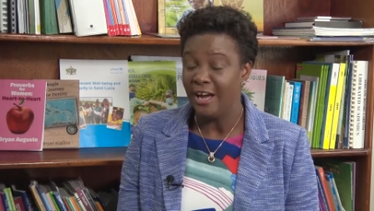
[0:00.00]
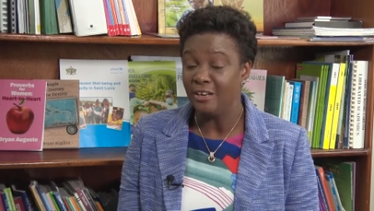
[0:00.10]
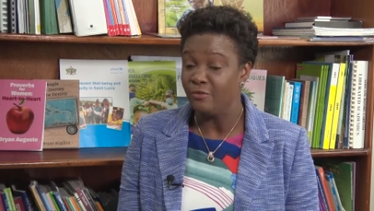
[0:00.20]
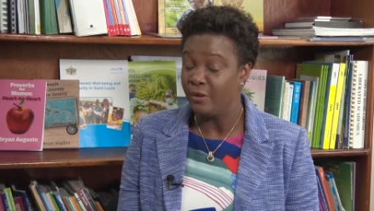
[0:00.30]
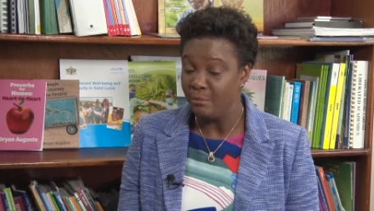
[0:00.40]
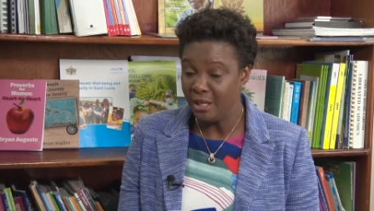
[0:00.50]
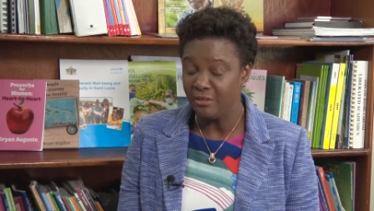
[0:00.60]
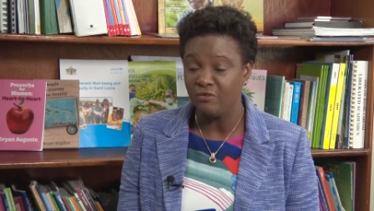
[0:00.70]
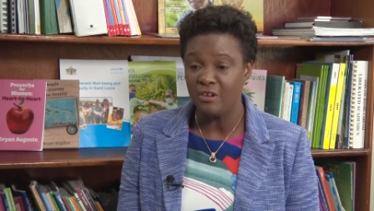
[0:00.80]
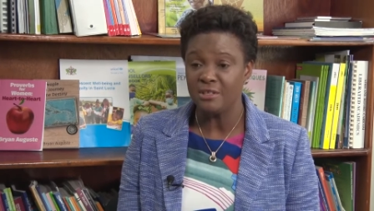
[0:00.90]
and for
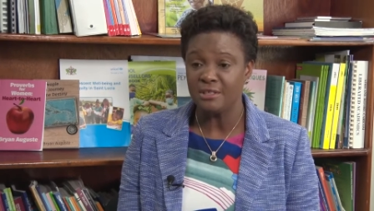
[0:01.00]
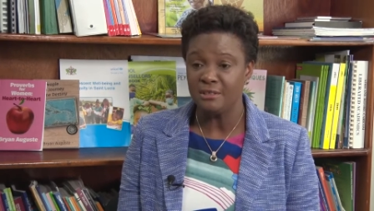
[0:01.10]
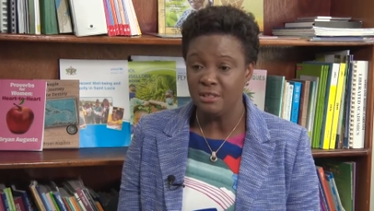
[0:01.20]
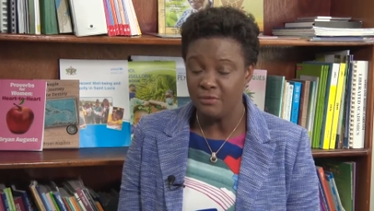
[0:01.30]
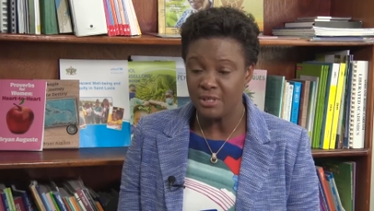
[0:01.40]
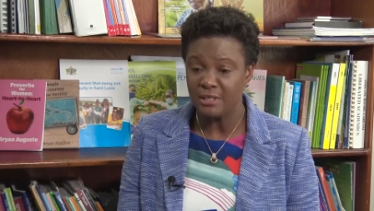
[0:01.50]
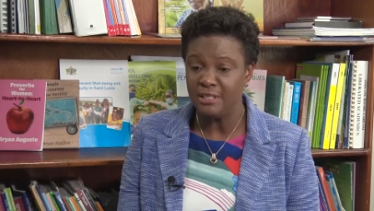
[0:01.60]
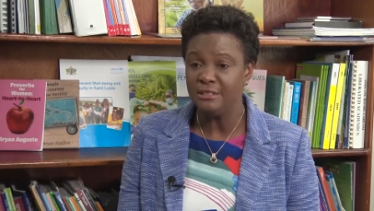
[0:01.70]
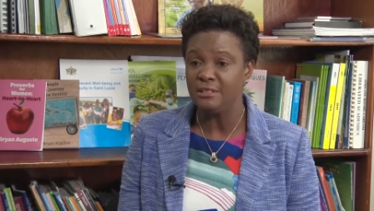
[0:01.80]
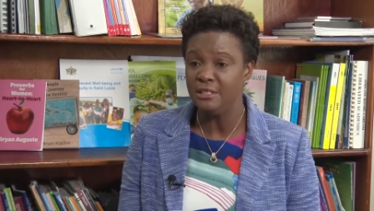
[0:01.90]
me, very
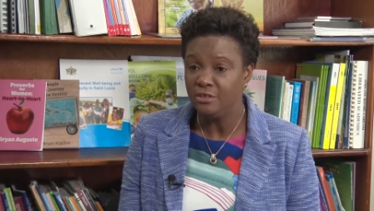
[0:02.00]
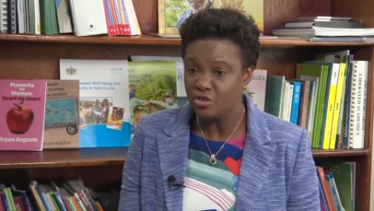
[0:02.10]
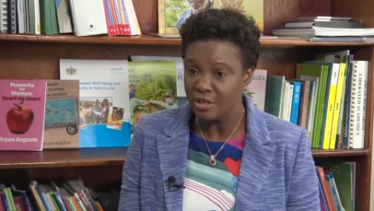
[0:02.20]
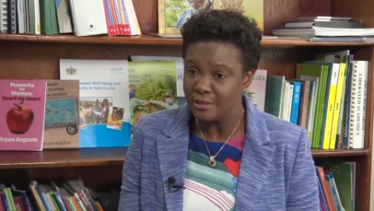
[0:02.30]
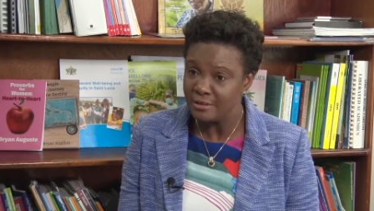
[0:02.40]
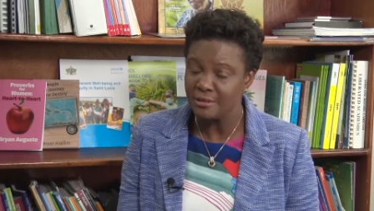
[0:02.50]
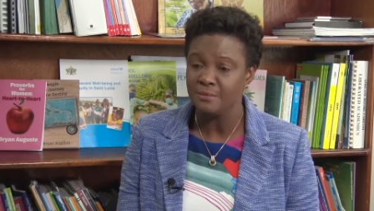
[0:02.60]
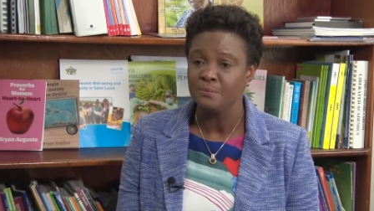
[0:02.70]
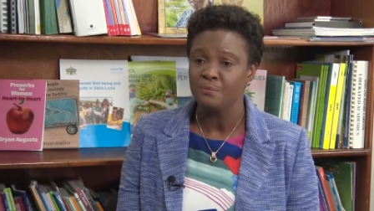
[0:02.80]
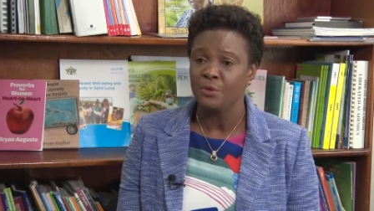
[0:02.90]
significantly,
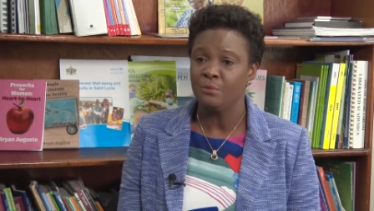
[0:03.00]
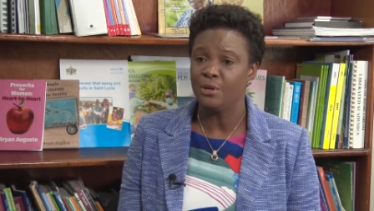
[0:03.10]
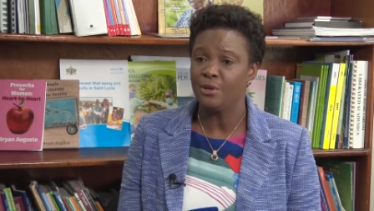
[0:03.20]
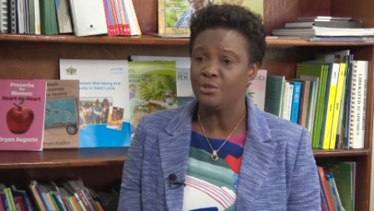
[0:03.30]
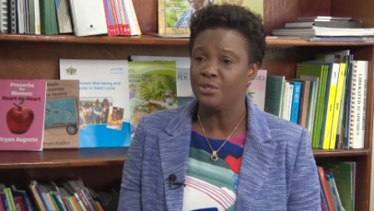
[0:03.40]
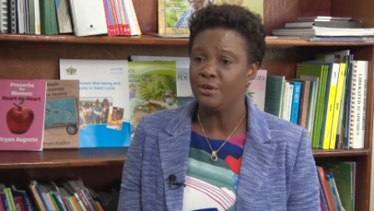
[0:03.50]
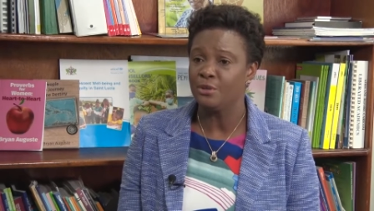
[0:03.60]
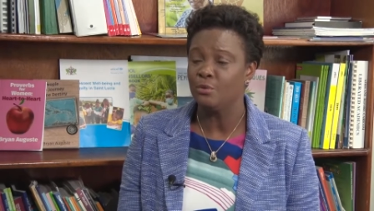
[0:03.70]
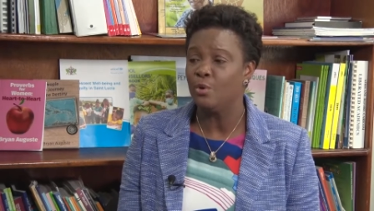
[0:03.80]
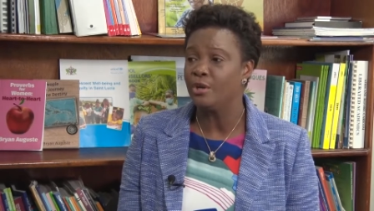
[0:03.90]
teachers, because they're
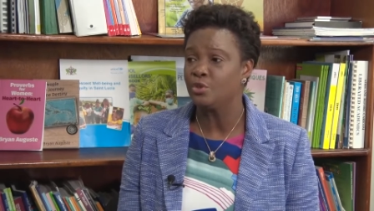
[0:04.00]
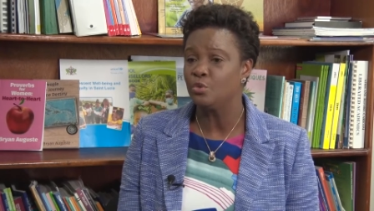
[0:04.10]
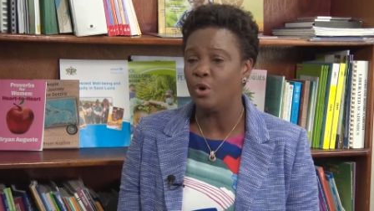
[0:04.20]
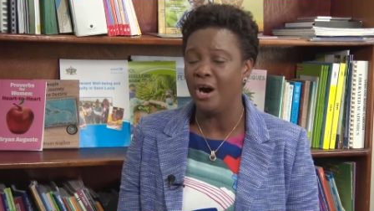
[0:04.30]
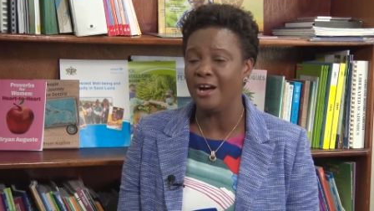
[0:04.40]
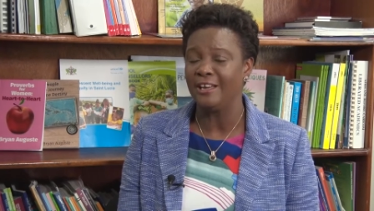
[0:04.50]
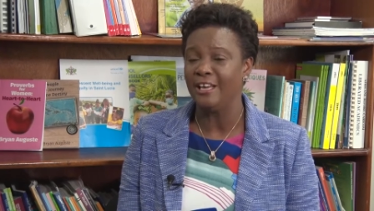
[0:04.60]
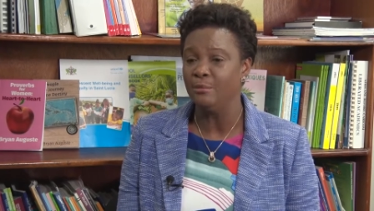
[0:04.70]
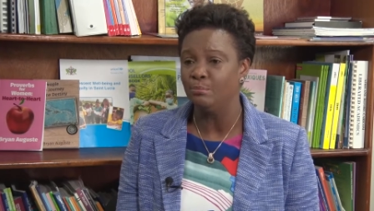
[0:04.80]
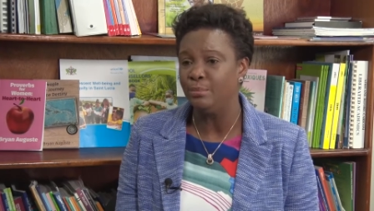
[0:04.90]
the ones who are
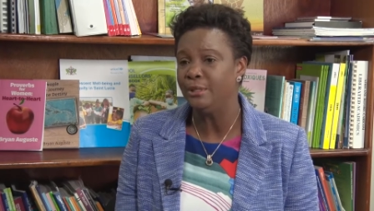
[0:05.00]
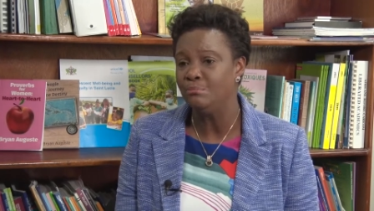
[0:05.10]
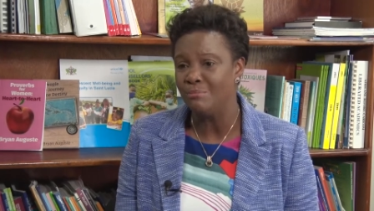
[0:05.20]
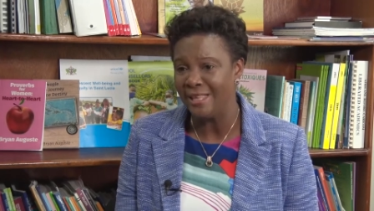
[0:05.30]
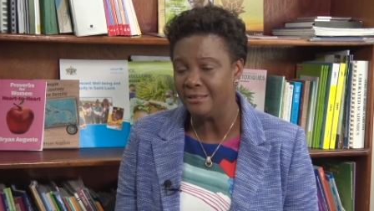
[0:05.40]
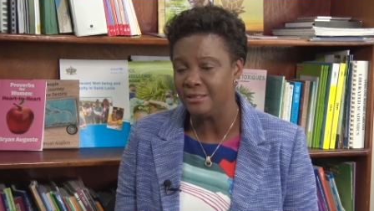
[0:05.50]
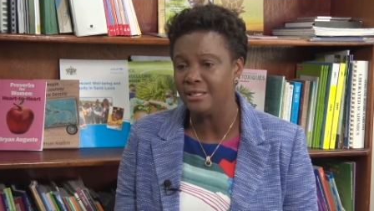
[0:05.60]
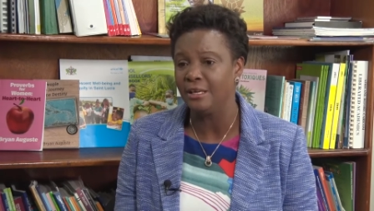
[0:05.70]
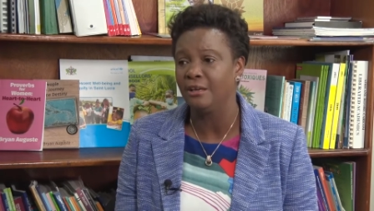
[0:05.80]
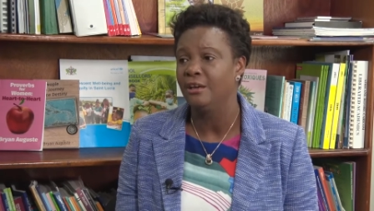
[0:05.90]

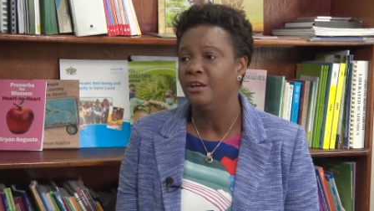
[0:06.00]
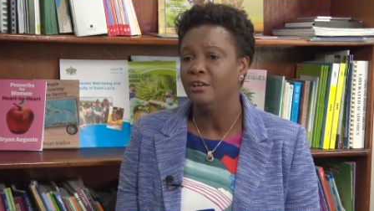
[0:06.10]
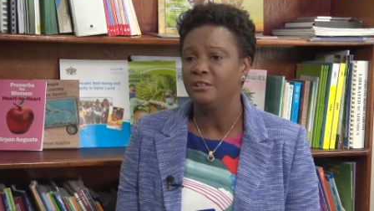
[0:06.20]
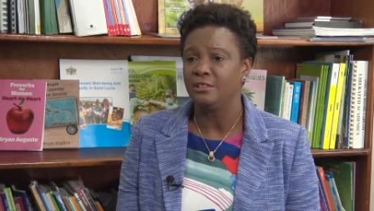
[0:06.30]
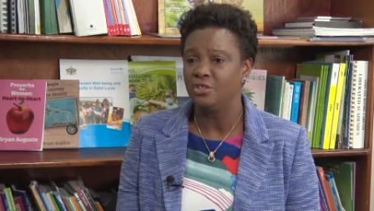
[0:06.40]
implementing the